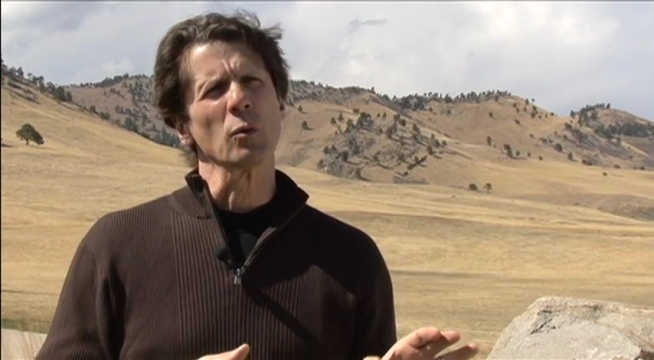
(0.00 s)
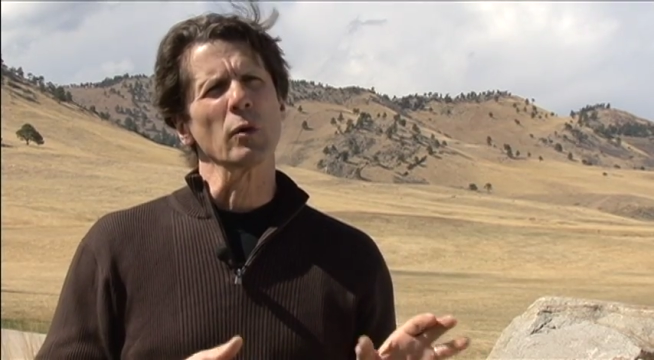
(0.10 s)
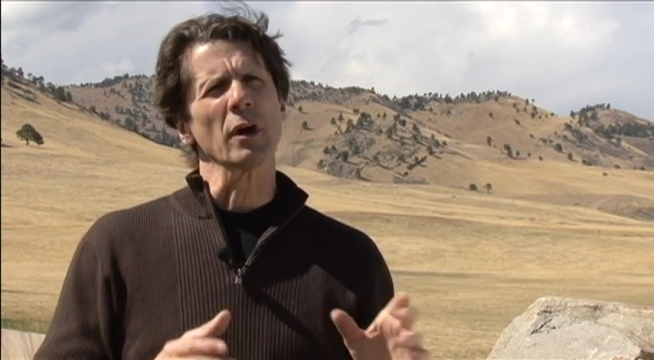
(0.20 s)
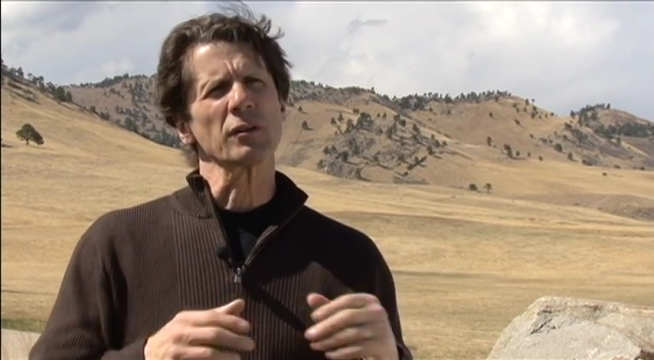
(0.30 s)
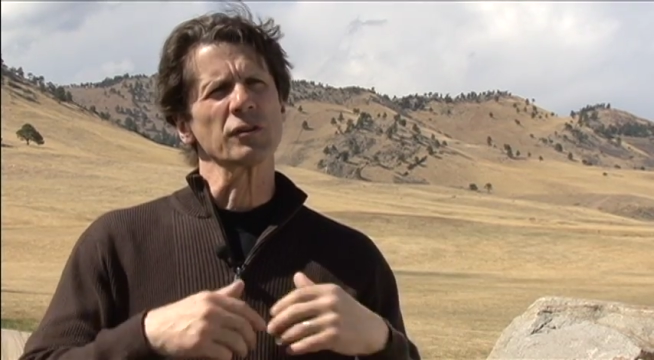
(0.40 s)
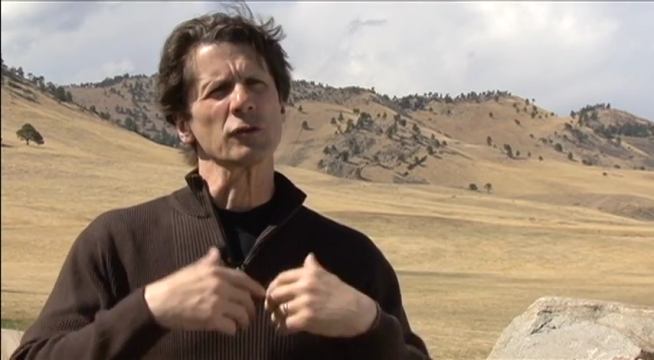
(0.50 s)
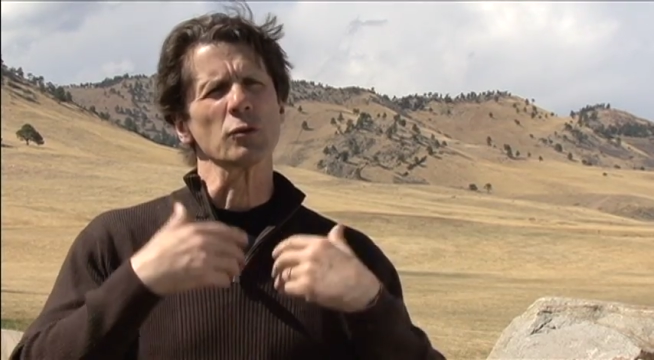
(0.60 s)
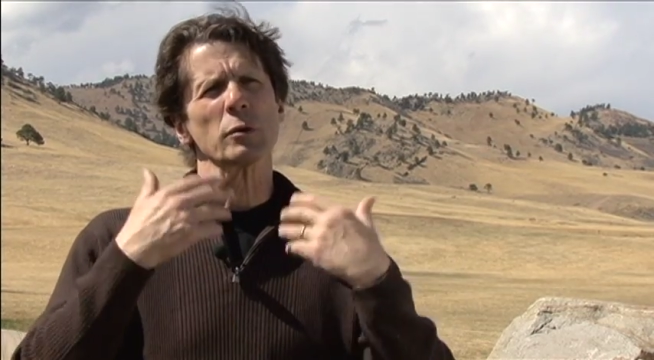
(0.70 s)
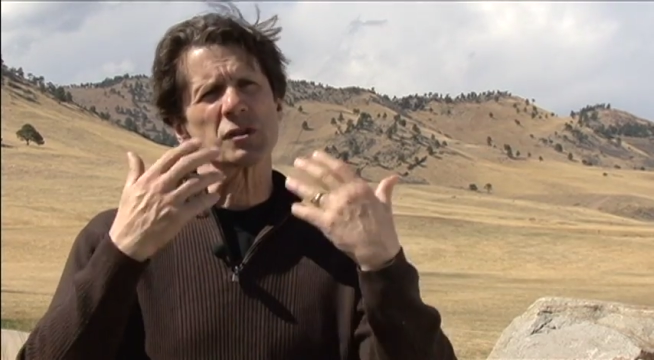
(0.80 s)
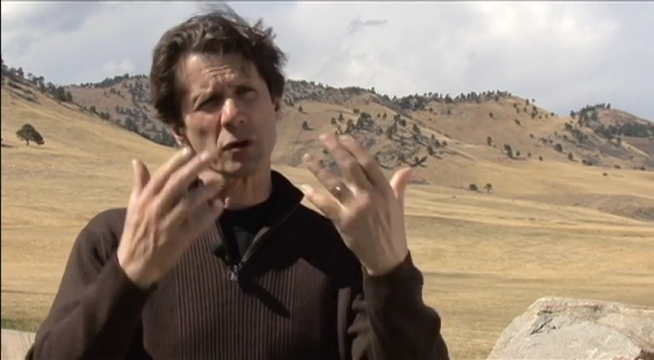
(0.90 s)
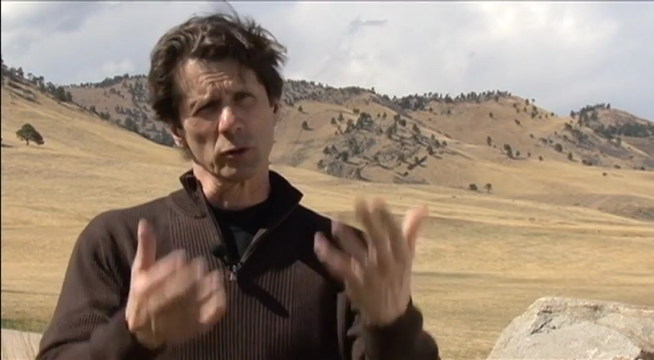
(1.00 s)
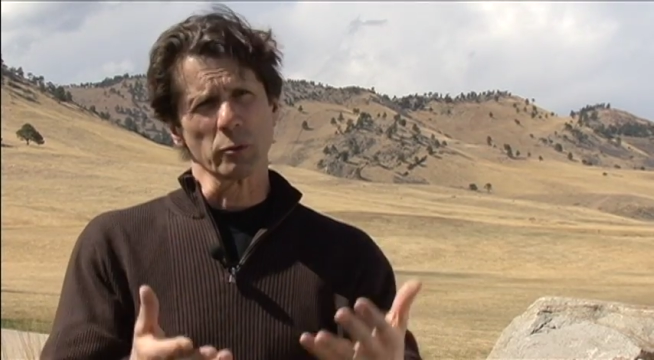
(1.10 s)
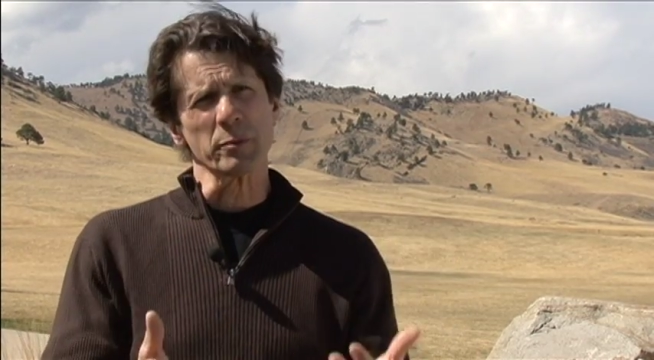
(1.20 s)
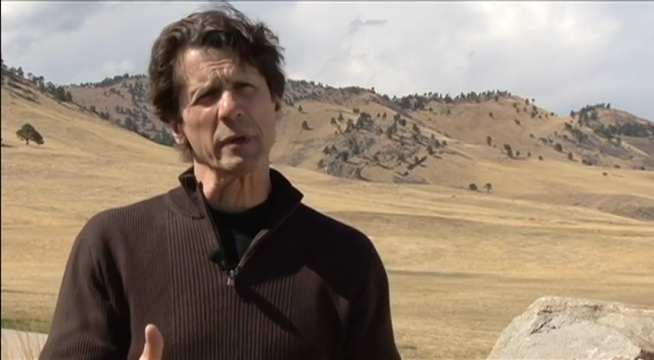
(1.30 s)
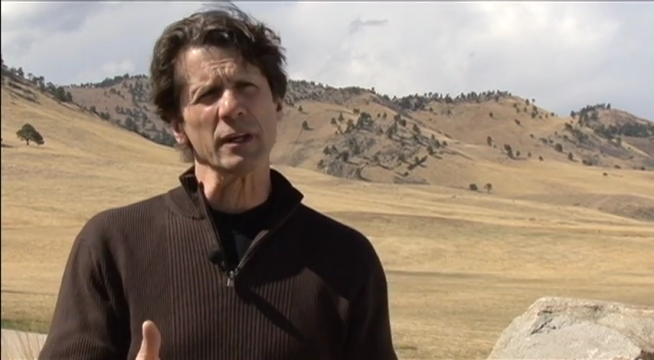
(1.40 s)
We also do what's called
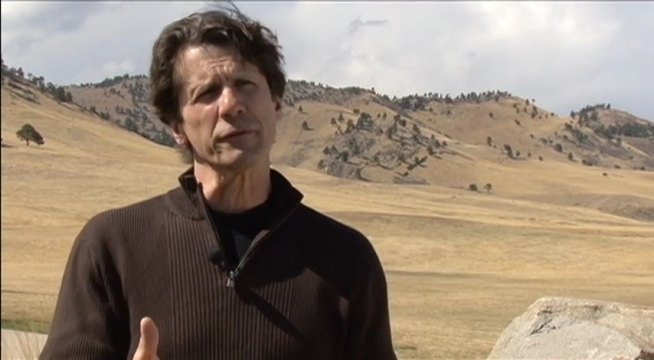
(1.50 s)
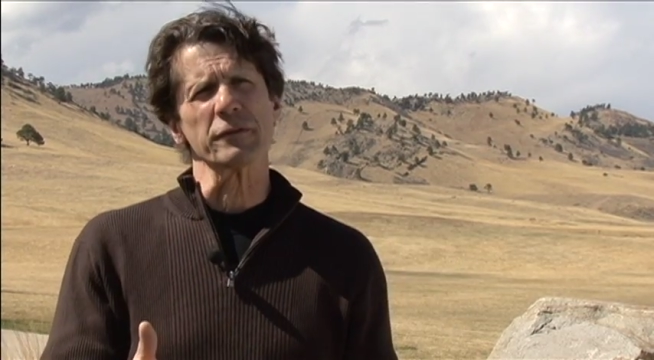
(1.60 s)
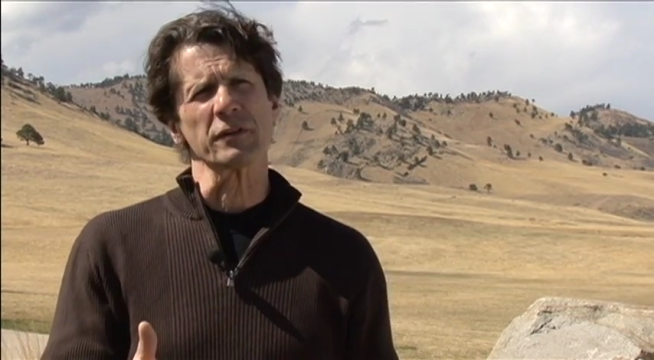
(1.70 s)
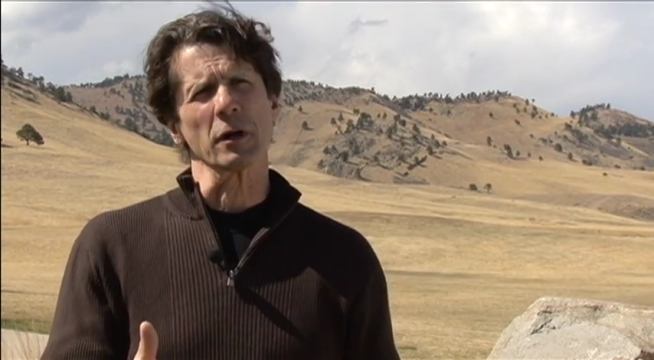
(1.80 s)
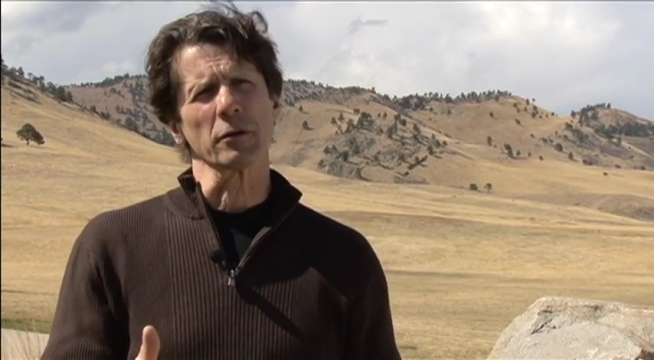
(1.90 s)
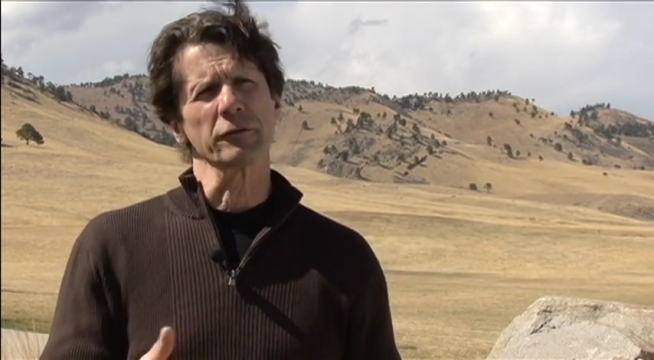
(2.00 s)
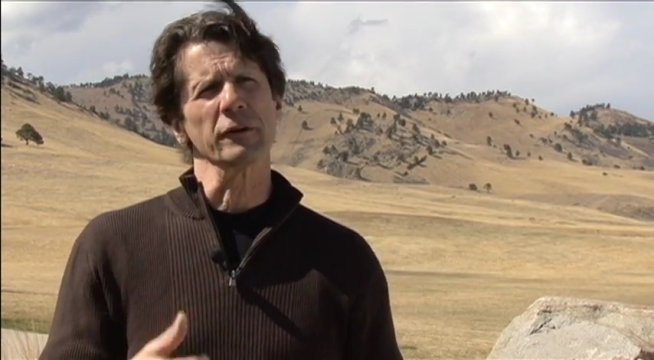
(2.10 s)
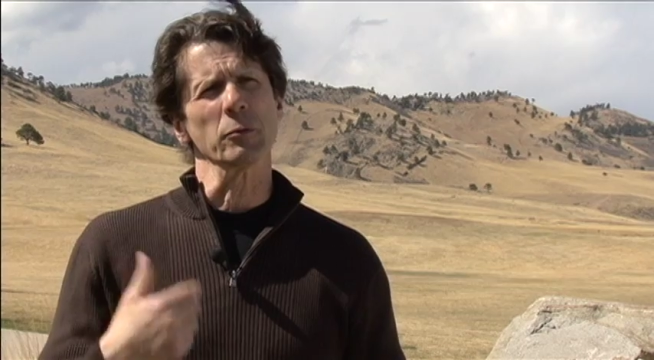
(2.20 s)
repeat photography.